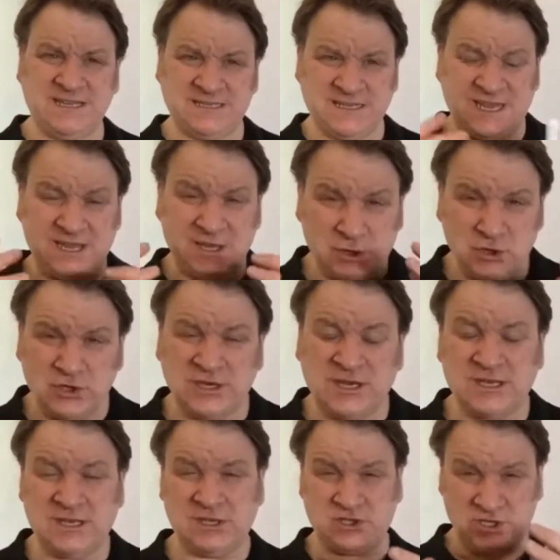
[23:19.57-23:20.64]
Is it in good
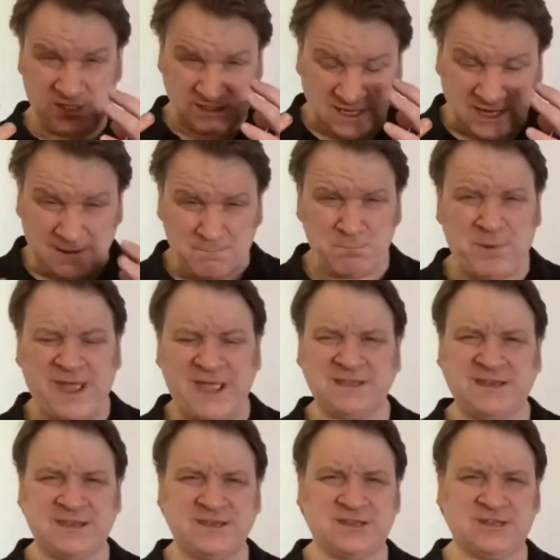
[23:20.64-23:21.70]
condition? Is it in
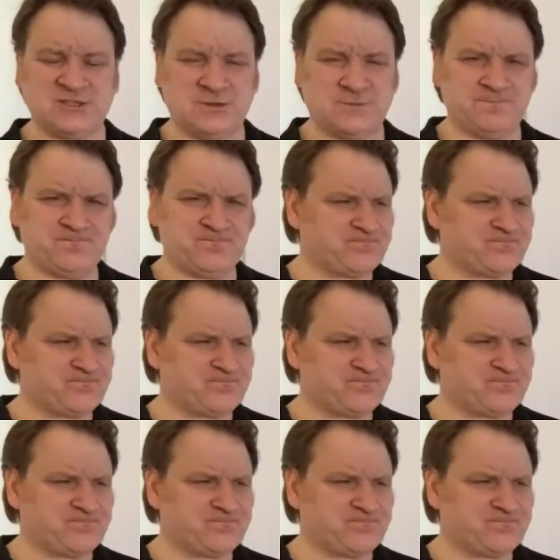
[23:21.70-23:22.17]
bad condition?